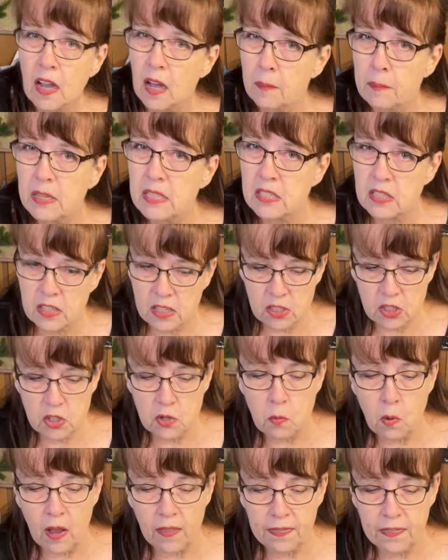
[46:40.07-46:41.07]
goes in the
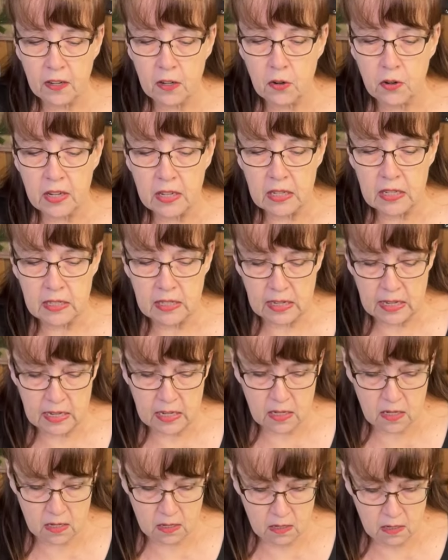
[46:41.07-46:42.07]
center.
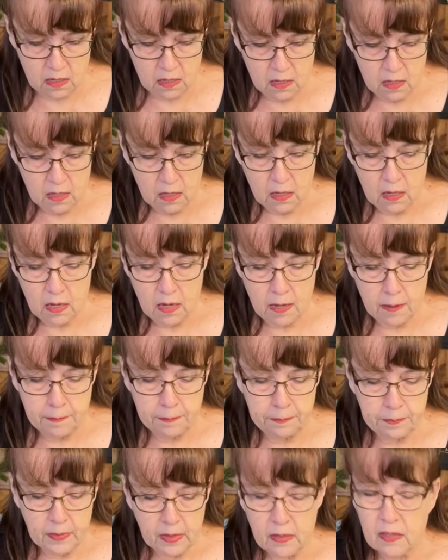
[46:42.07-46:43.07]
And
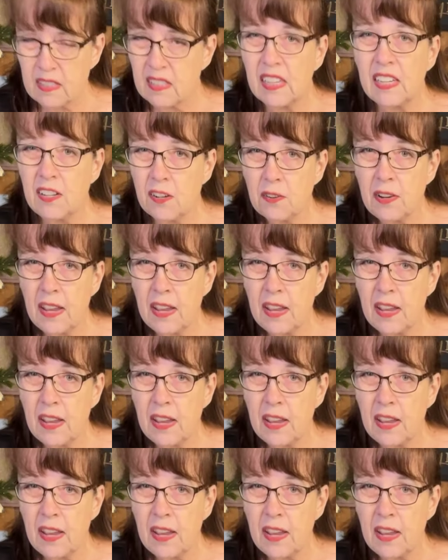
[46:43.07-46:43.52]
again,